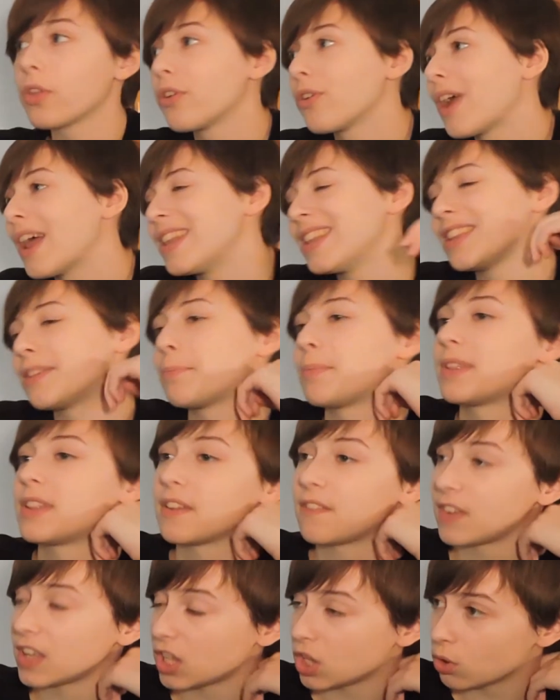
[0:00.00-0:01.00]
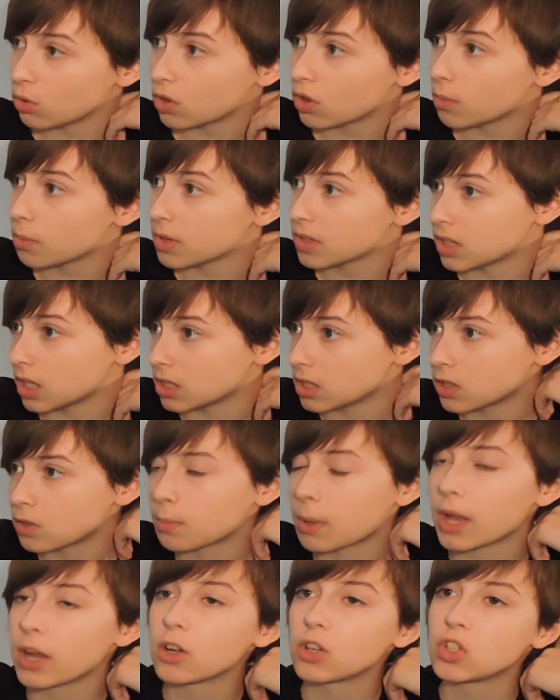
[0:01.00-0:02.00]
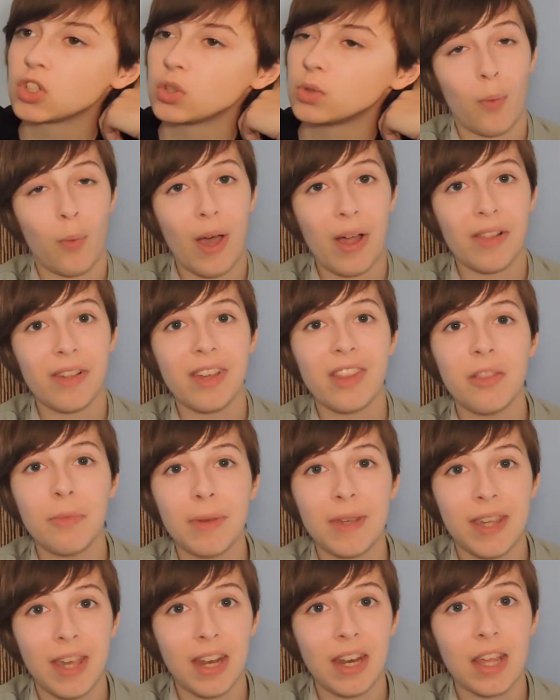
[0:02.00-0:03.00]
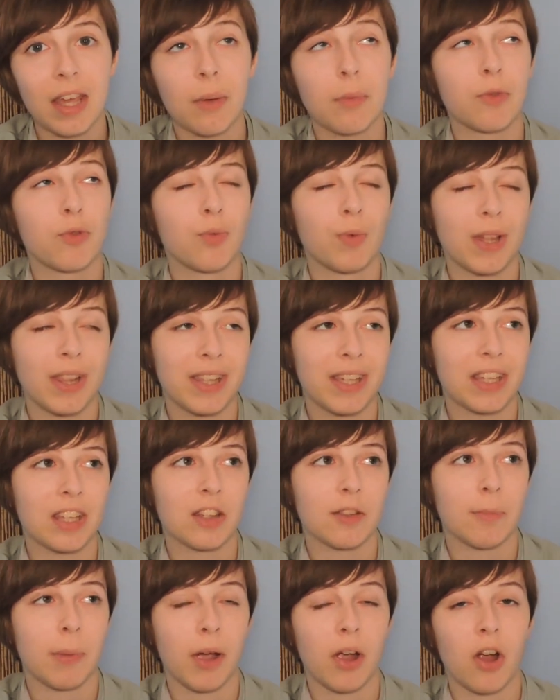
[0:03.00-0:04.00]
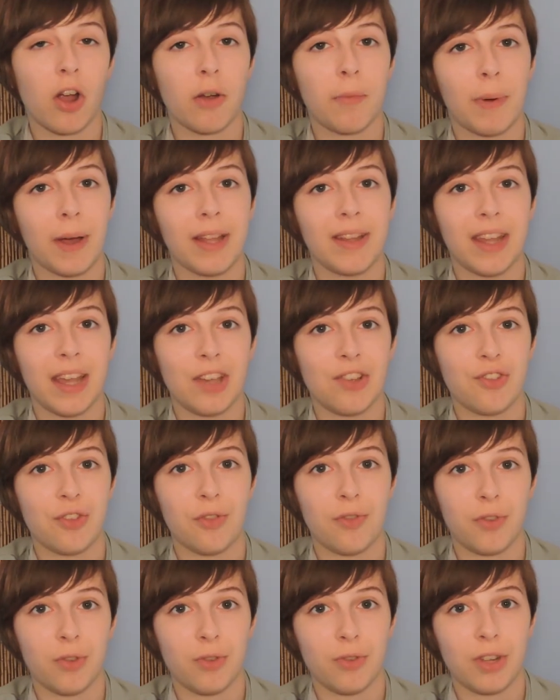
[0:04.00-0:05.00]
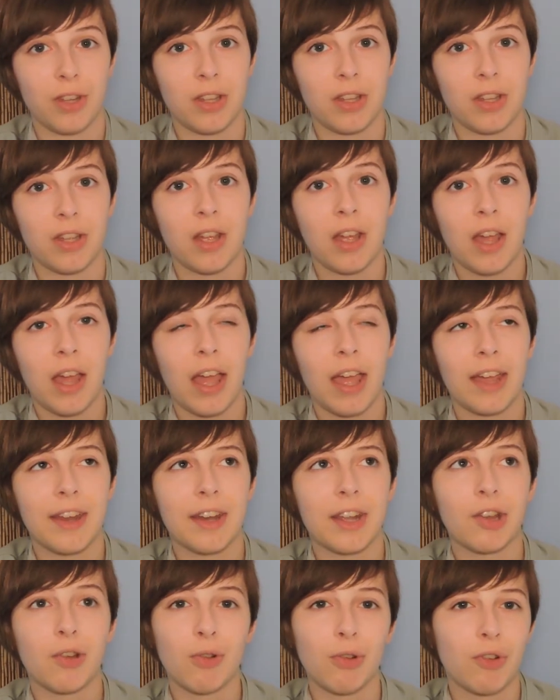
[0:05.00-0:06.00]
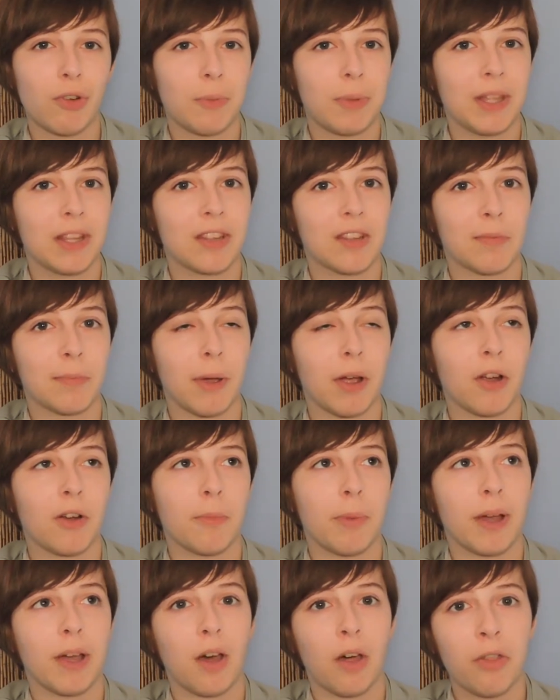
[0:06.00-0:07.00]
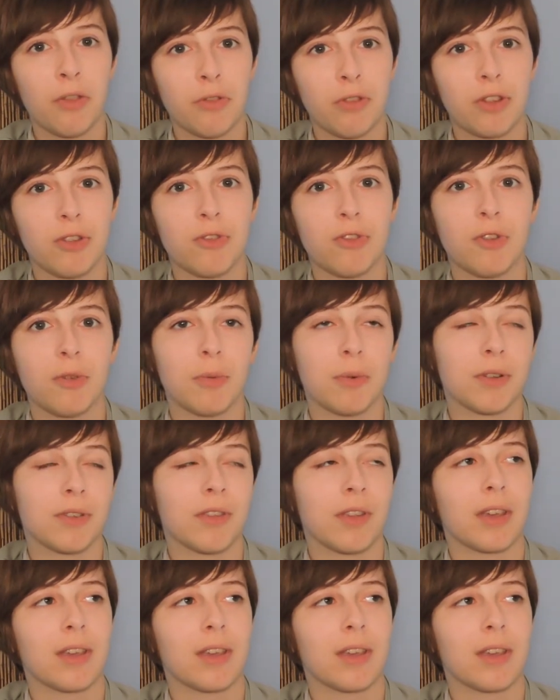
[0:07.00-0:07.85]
Were there any specific YouTubers that inspired Well, in the beginning I was really inspired by Deja Booty, and I grew to be inspired by other YouTubers